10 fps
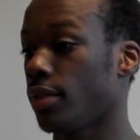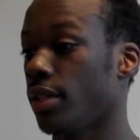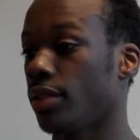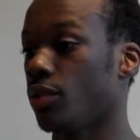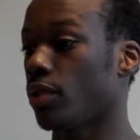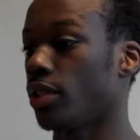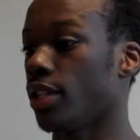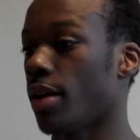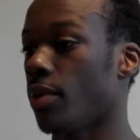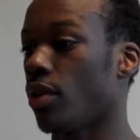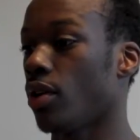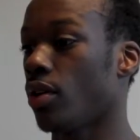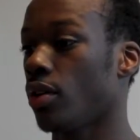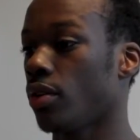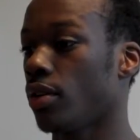he didn't do a good job at
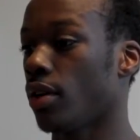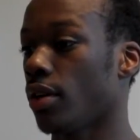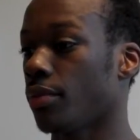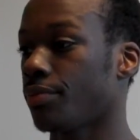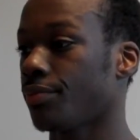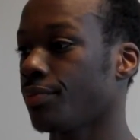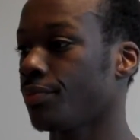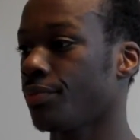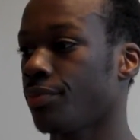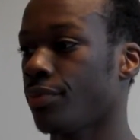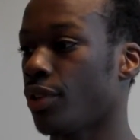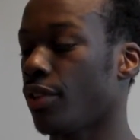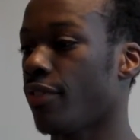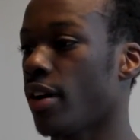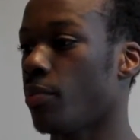all. Um,
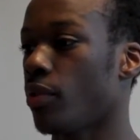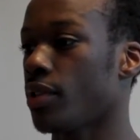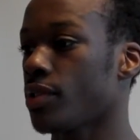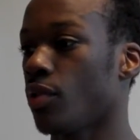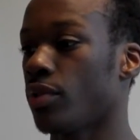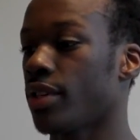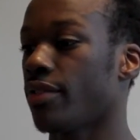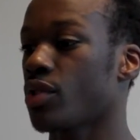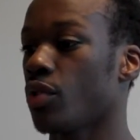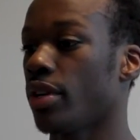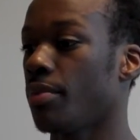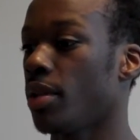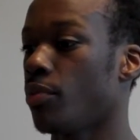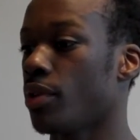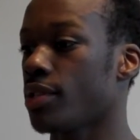35 points. No one's ever scored that
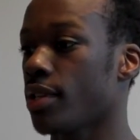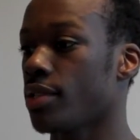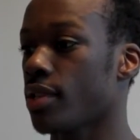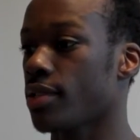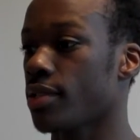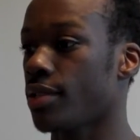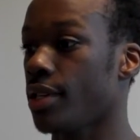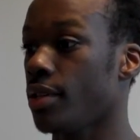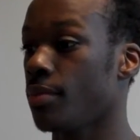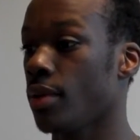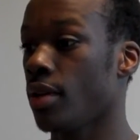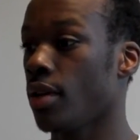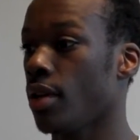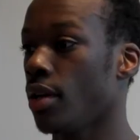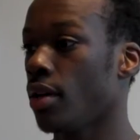many points against us as a team.
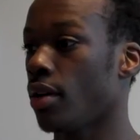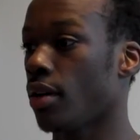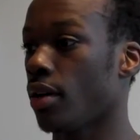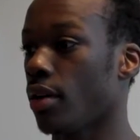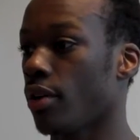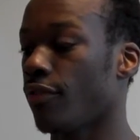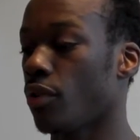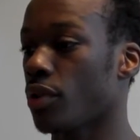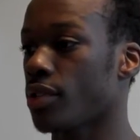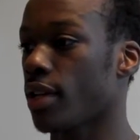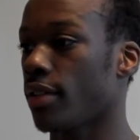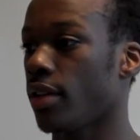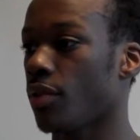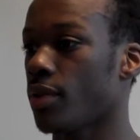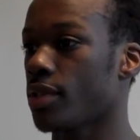Uh, our focus, I
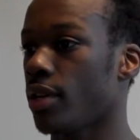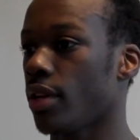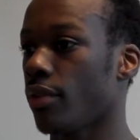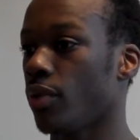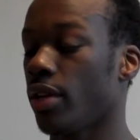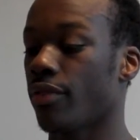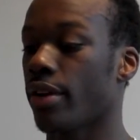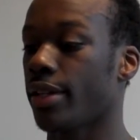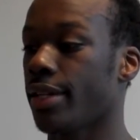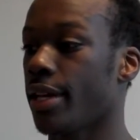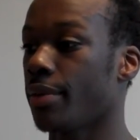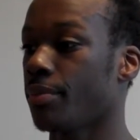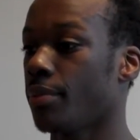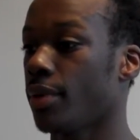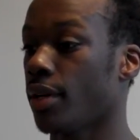think, wasn't there. If we give credit to him,
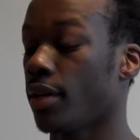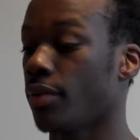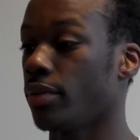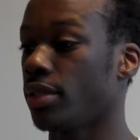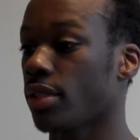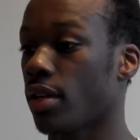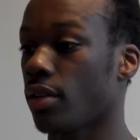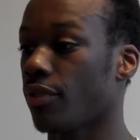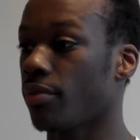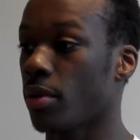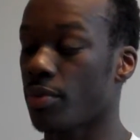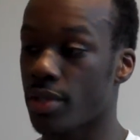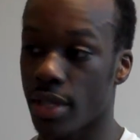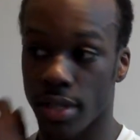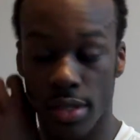uh, we just got to learn from our
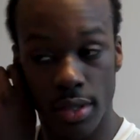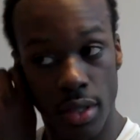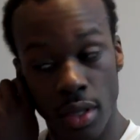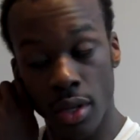mistakes.